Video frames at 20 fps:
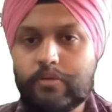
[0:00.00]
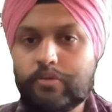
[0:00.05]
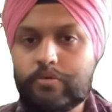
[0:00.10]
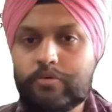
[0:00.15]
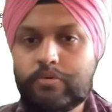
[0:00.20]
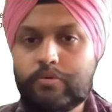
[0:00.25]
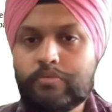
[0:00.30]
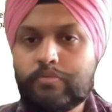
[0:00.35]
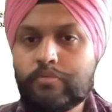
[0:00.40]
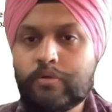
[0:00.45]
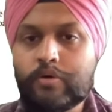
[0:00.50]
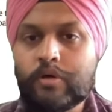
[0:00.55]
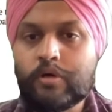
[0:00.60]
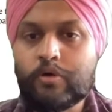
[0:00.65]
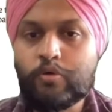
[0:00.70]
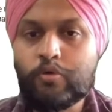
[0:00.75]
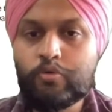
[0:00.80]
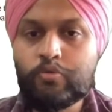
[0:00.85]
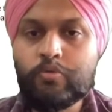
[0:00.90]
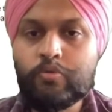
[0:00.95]
So
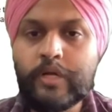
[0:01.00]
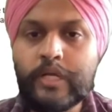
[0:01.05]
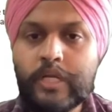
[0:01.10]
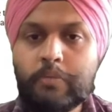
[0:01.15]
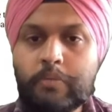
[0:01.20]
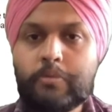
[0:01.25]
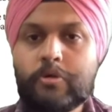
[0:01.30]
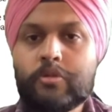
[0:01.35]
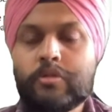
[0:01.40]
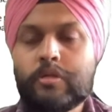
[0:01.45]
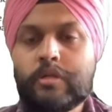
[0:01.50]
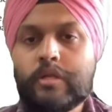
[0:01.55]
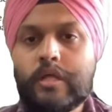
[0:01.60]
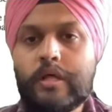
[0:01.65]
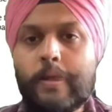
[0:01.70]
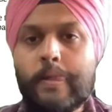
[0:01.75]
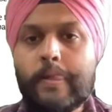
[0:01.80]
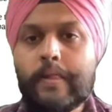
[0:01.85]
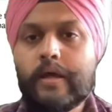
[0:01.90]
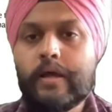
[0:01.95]
close to 80%.
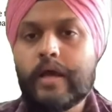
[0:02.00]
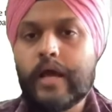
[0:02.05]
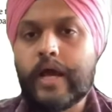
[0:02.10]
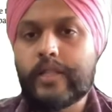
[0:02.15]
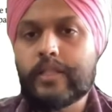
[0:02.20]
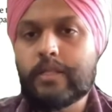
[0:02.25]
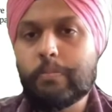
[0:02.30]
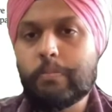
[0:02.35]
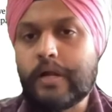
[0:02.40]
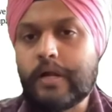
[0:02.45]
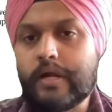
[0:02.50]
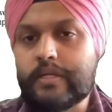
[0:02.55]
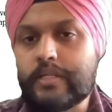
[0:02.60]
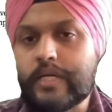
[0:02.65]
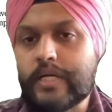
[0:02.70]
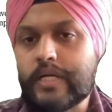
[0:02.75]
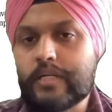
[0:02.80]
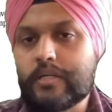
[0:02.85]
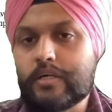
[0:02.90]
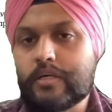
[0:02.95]
And
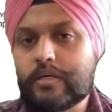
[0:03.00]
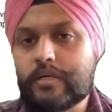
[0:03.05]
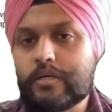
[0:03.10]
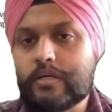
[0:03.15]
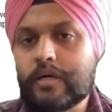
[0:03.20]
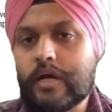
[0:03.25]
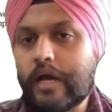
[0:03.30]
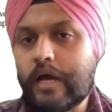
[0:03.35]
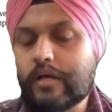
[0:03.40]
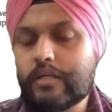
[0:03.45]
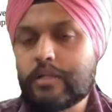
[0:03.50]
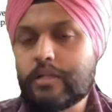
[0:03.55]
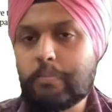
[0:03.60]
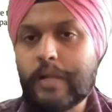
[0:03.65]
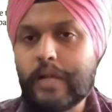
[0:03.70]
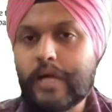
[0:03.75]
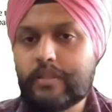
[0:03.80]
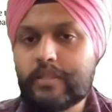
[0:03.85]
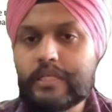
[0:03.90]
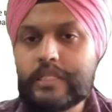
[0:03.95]
the
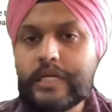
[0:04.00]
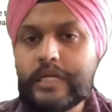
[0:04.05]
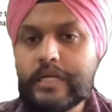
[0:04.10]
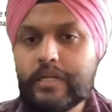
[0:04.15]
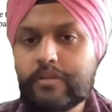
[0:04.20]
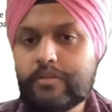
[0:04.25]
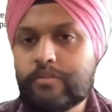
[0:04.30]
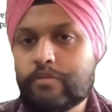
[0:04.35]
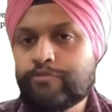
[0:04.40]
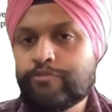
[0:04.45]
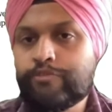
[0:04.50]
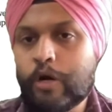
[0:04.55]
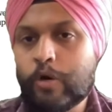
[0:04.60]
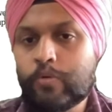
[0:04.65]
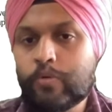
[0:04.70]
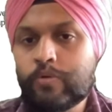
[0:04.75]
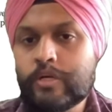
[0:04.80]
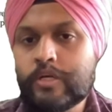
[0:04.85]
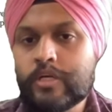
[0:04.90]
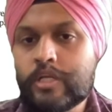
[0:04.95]
plastic that is
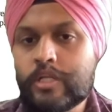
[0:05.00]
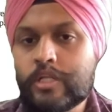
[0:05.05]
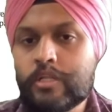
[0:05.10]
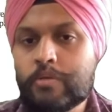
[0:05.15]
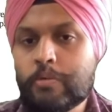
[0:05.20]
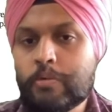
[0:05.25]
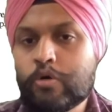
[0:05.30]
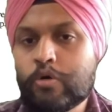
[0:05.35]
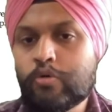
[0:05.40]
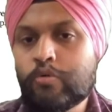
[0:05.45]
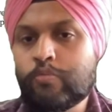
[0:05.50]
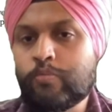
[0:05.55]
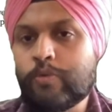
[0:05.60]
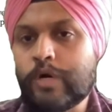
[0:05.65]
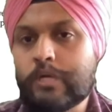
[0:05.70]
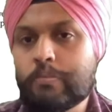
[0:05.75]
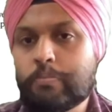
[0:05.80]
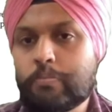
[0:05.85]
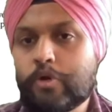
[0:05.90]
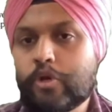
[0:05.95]
found, it is about
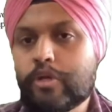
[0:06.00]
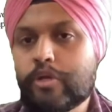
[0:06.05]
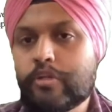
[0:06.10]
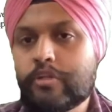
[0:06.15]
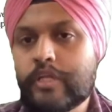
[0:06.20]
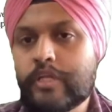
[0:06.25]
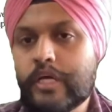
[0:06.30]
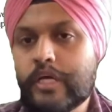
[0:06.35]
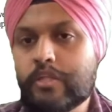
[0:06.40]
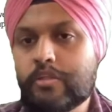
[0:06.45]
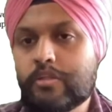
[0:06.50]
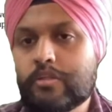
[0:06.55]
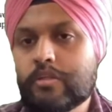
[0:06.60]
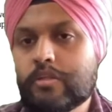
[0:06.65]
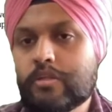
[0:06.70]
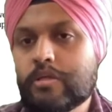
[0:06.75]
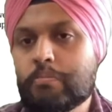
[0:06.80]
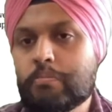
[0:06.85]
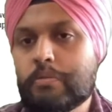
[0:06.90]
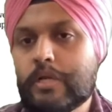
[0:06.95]
1.6
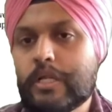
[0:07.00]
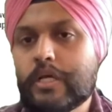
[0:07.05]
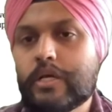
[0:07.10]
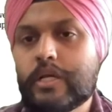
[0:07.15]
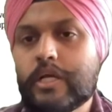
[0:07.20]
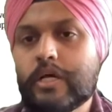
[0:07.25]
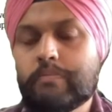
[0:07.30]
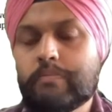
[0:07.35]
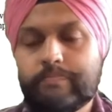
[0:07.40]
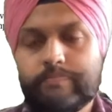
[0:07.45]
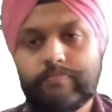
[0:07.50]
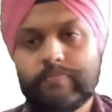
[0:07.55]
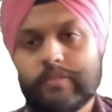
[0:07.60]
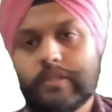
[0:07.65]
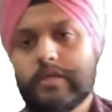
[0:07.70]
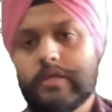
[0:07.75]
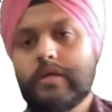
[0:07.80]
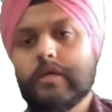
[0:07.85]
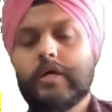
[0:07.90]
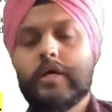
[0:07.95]
milligram.
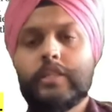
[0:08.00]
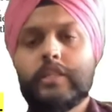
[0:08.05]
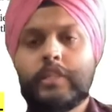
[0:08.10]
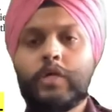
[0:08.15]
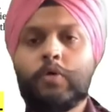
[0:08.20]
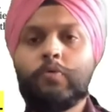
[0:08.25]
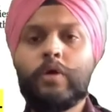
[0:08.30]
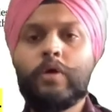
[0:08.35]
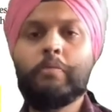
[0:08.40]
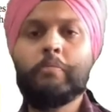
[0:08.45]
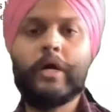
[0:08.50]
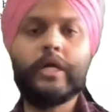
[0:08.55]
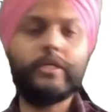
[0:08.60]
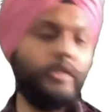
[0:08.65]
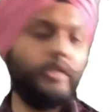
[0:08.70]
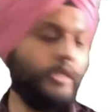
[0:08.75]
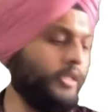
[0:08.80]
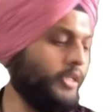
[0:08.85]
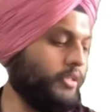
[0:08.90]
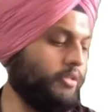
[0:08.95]
Now
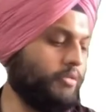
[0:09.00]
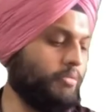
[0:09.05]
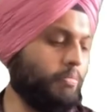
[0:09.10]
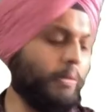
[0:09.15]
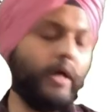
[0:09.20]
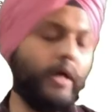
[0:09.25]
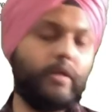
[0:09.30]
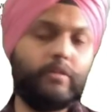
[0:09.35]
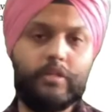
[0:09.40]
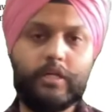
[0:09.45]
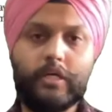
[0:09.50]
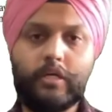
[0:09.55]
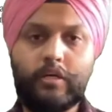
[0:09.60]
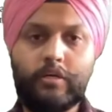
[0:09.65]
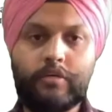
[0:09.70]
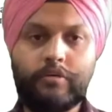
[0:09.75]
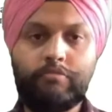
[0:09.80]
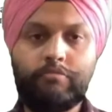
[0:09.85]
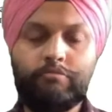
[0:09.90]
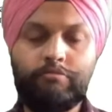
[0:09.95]
imagine this plastic,
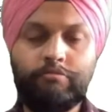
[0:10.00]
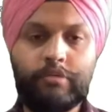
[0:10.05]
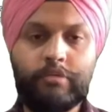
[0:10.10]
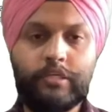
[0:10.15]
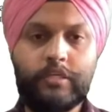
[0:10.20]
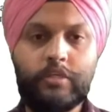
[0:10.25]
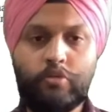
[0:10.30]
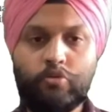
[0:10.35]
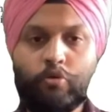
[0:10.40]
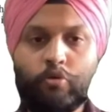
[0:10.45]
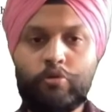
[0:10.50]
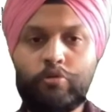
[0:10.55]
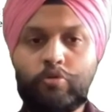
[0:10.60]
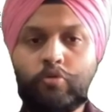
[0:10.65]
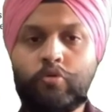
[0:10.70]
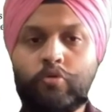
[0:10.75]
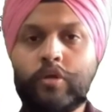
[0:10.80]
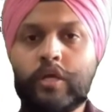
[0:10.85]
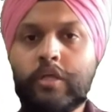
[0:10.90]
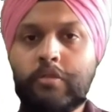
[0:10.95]
which is also
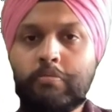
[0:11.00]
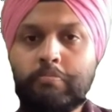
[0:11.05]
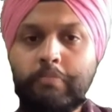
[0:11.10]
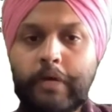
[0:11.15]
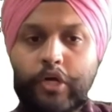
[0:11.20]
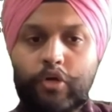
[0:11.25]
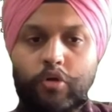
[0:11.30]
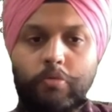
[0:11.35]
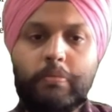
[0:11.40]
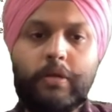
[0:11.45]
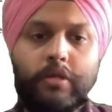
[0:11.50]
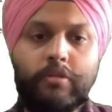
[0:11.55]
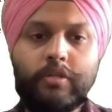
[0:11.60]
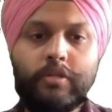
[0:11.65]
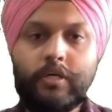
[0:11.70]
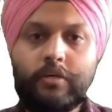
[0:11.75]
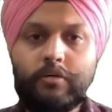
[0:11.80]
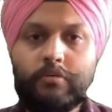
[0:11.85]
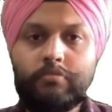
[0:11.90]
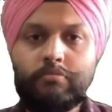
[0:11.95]
known as
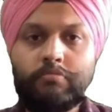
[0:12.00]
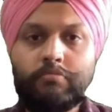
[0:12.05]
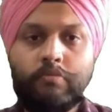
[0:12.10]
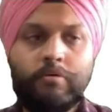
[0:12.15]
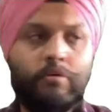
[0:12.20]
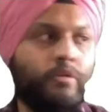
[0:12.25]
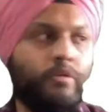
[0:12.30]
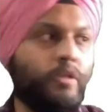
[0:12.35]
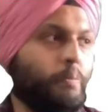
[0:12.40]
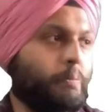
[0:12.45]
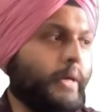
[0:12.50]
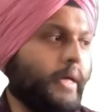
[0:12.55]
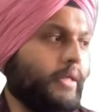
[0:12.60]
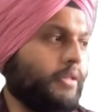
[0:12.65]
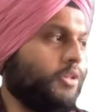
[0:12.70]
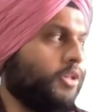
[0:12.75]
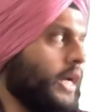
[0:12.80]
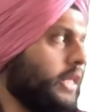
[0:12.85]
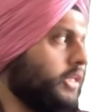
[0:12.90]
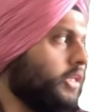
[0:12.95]
microplastic. The
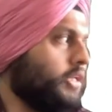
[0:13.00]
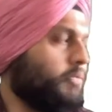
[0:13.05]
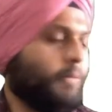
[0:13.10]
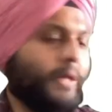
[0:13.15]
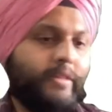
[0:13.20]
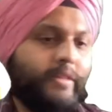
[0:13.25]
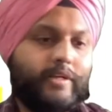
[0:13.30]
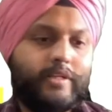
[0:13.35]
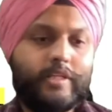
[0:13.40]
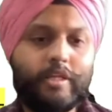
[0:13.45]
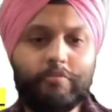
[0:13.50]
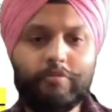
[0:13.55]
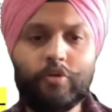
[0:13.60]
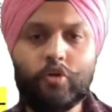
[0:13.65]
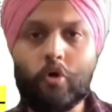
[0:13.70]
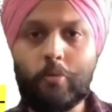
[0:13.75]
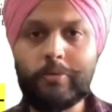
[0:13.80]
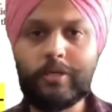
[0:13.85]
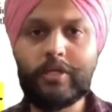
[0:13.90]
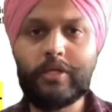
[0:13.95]
other plastic that we
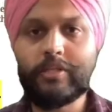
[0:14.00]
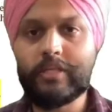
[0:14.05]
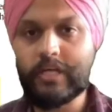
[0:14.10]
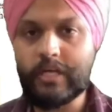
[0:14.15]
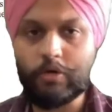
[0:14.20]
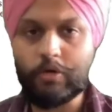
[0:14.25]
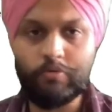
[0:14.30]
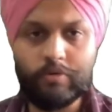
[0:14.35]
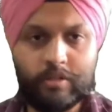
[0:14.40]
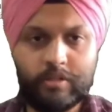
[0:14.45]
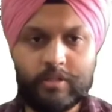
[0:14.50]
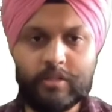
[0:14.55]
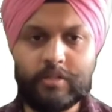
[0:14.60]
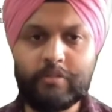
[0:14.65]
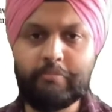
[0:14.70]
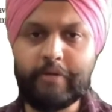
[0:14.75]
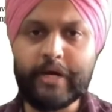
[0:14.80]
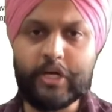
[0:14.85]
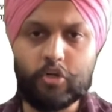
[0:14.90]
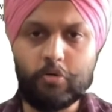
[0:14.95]
normally see around us is
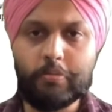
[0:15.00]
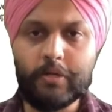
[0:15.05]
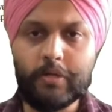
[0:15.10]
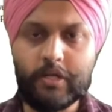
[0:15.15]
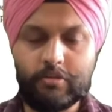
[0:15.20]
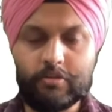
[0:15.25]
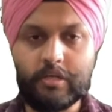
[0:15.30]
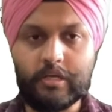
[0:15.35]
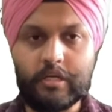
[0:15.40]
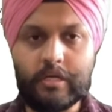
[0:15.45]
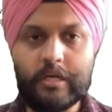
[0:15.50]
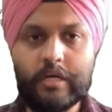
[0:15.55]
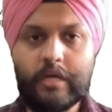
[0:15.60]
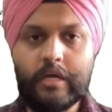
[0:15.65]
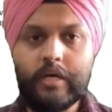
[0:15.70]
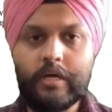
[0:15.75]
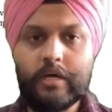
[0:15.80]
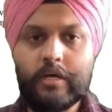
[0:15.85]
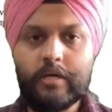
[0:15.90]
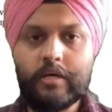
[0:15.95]
macroplastic.
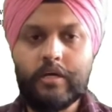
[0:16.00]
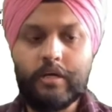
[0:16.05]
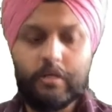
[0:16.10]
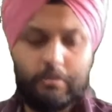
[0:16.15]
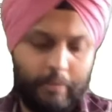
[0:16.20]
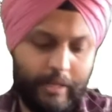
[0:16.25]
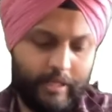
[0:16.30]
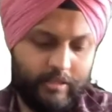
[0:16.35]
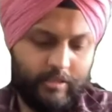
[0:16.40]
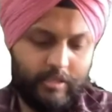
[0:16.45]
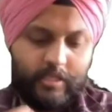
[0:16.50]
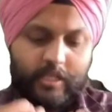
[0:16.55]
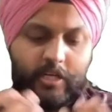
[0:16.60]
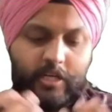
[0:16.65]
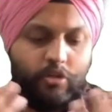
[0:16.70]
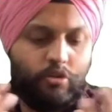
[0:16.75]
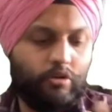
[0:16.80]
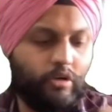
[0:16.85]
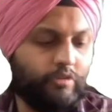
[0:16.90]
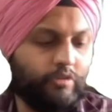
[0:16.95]
Plastic that
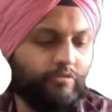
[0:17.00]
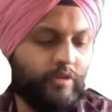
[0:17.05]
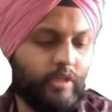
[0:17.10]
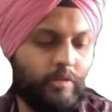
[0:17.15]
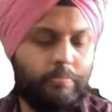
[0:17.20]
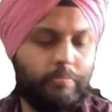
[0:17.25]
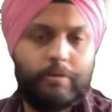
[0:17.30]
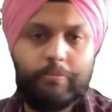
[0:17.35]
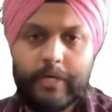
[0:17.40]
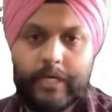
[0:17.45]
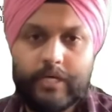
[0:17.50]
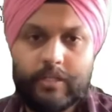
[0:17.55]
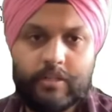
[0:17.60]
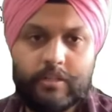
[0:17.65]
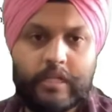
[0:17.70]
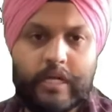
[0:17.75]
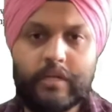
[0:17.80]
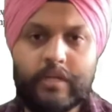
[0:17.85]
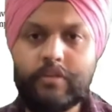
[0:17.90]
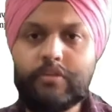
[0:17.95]
is not visible, but
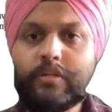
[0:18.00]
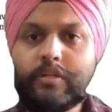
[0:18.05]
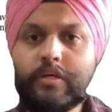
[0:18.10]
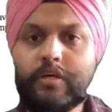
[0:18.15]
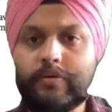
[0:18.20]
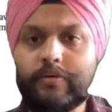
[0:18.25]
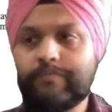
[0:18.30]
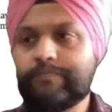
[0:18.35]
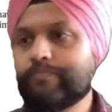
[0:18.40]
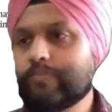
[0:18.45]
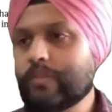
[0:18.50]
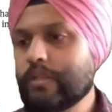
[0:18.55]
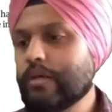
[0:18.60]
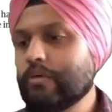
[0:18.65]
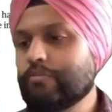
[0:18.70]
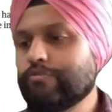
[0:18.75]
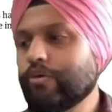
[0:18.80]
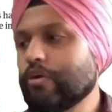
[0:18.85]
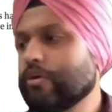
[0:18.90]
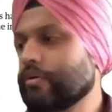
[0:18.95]
that is there.
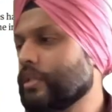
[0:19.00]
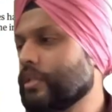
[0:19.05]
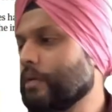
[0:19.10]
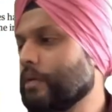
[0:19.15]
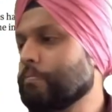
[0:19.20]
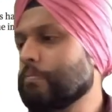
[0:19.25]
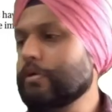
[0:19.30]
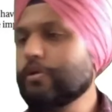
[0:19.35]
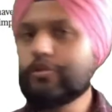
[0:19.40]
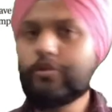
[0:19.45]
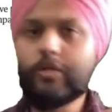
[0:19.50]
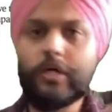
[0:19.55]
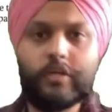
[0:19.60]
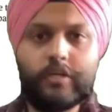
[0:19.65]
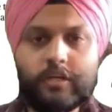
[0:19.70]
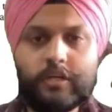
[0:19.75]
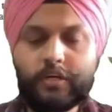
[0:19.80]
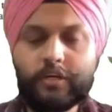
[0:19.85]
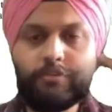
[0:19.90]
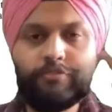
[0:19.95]
For example,
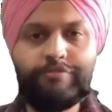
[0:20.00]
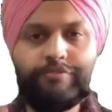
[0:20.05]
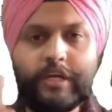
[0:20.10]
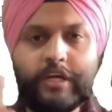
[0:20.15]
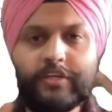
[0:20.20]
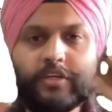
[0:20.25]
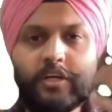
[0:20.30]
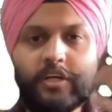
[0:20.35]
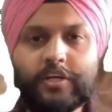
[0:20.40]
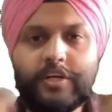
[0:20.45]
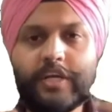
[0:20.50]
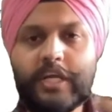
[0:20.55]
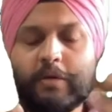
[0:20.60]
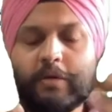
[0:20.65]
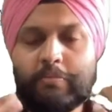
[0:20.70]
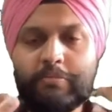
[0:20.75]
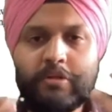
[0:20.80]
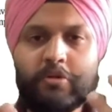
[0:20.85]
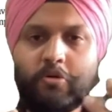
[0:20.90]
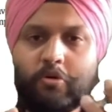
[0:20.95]
that facial
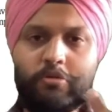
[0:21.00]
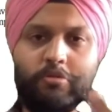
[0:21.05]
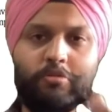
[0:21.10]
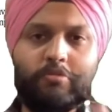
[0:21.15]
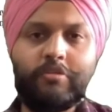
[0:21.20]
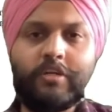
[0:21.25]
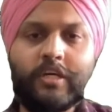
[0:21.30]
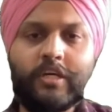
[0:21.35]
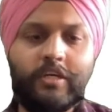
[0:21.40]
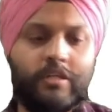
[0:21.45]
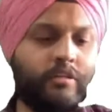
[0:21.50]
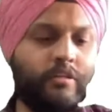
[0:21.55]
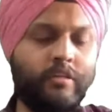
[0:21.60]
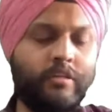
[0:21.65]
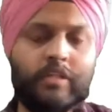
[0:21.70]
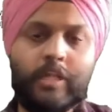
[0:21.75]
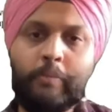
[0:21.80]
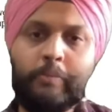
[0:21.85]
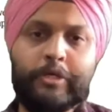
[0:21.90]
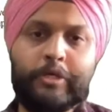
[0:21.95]
creams and all those things,
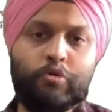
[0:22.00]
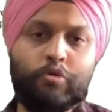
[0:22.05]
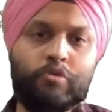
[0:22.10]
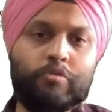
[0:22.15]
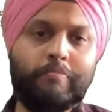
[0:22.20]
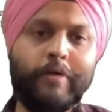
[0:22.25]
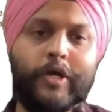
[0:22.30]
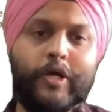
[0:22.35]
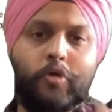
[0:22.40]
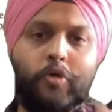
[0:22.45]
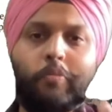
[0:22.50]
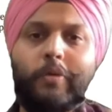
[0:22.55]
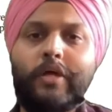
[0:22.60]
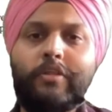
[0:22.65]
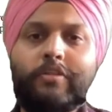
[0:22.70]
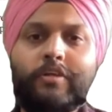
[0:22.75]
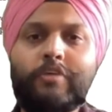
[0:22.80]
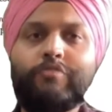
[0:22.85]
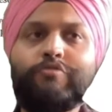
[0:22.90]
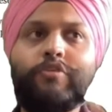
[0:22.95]
they may use
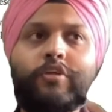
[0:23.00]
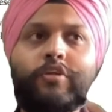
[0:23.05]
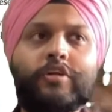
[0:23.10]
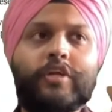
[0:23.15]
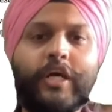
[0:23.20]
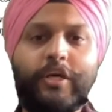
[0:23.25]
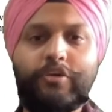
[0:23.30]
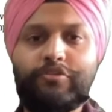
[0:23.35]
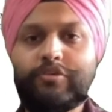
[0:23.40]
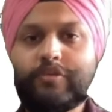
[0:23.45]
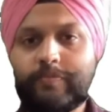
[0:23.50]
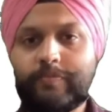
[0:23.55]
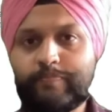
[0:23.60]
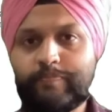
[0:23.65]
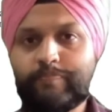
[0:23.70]
microplastics for the texture.